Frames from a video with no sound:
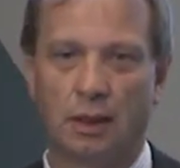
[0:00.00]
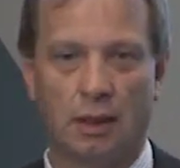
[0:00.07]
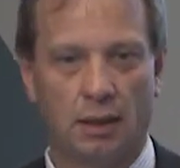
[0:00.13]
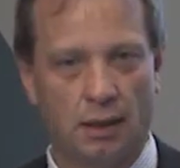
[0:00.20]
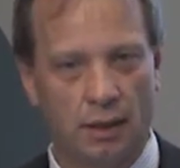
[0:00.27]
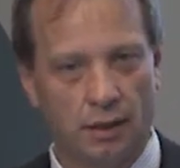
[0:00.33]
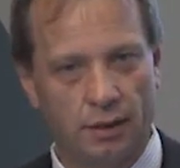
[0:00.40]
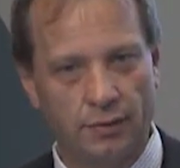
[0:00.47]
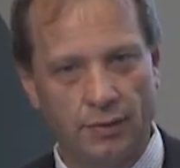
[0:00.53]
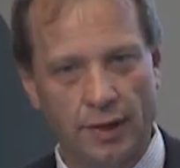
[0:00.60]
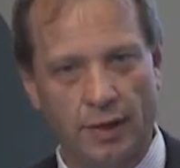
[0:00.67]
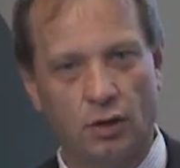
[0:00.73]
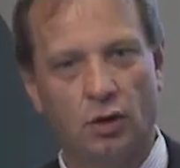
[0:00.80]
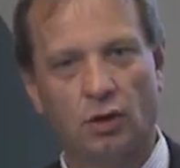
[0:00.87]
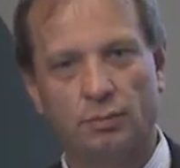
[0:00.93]

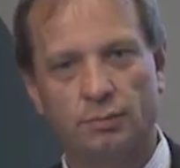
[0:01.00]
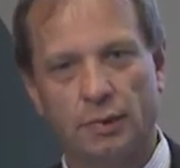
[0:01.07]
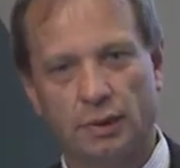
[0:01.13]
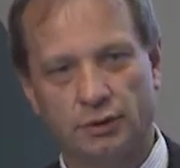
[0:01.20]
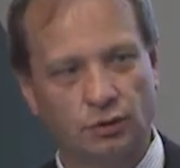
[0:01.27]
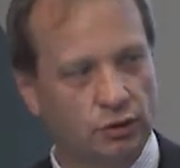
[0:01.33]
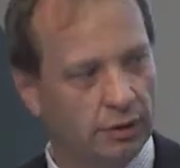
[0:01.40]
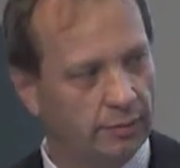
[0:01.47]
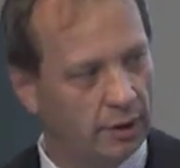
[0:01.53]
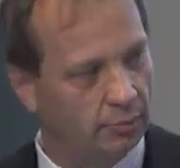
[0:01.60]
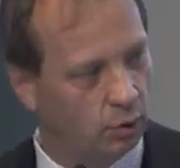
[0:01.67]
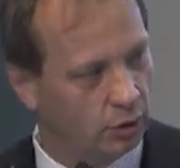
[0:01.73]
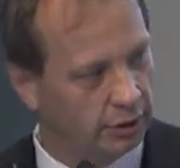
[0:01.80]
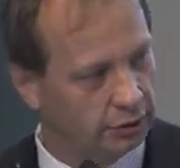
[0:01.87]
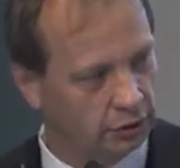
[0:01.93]
that are extremely
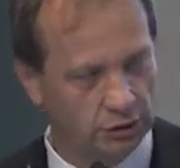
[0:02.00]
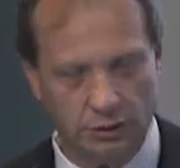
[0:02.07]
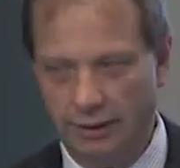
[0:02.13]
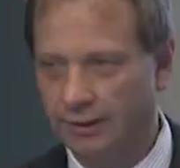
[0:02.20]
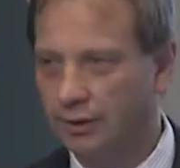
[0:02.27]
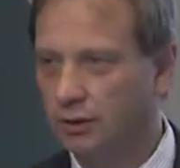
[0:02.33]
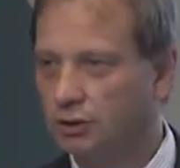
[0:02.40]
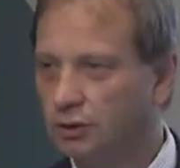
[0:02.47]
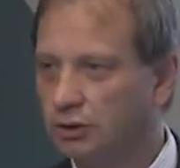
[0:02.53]
bullish, and there are